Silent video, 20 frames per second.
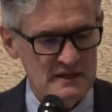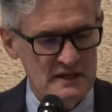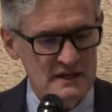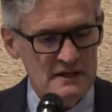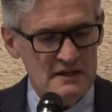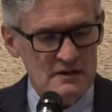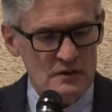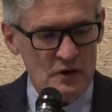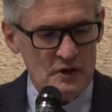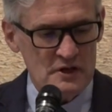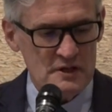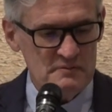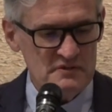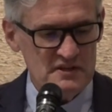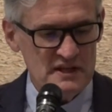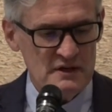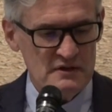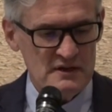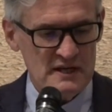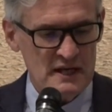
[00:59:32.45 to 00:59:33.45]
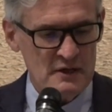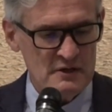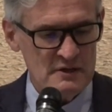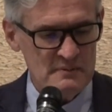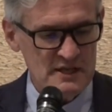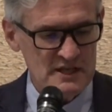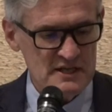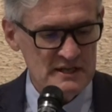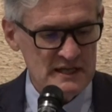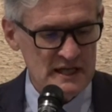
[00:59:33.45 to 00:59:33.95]
It all comes down to how
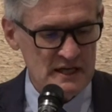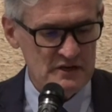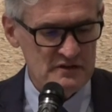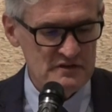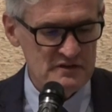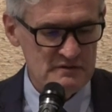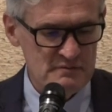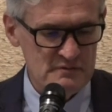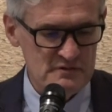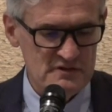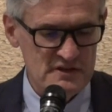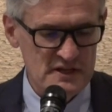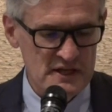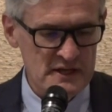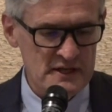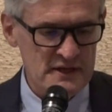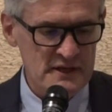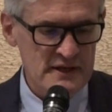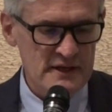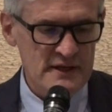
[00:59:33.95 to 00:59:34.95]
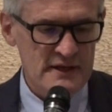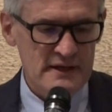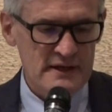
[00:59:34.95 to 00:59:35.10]
the meta-analysis was done